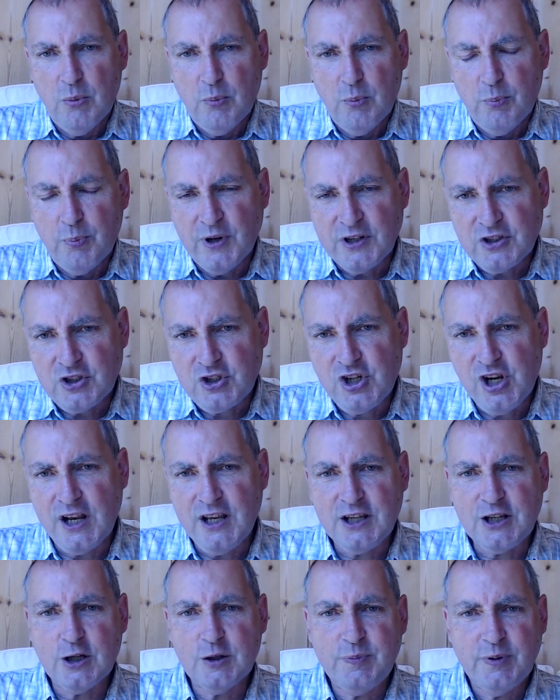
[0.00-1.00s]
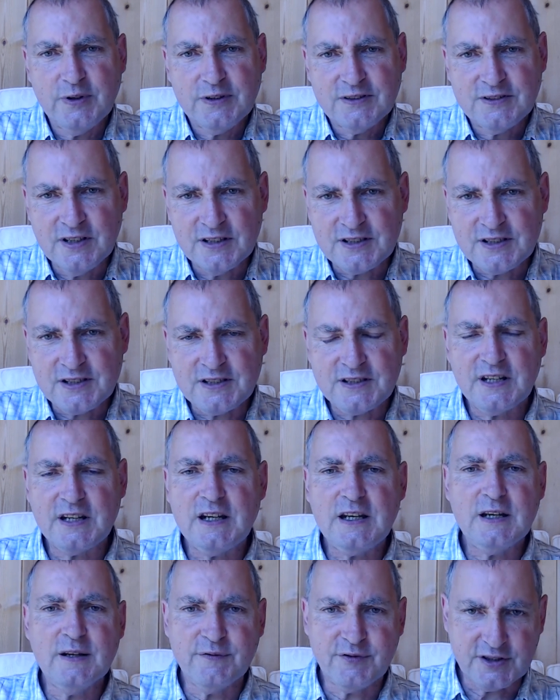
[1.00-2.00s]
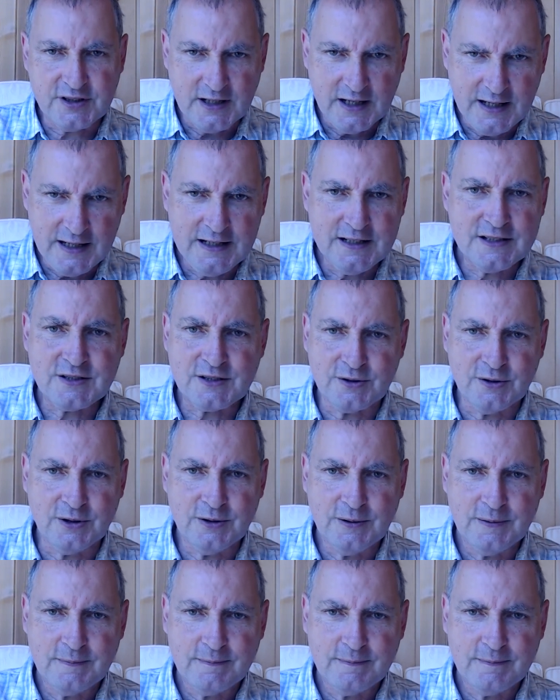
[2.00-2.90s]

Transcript: But Jacob deceives Esau.